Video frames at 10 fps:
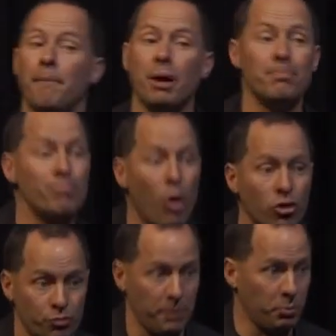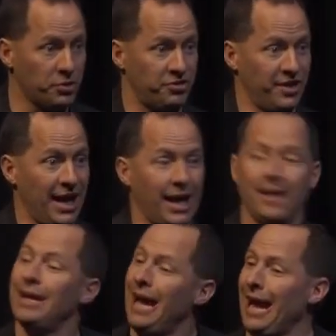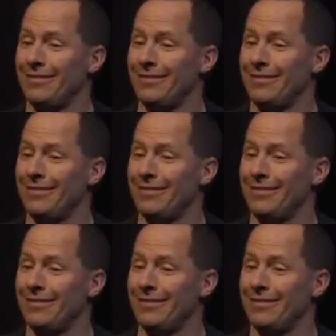but most people would say, hey,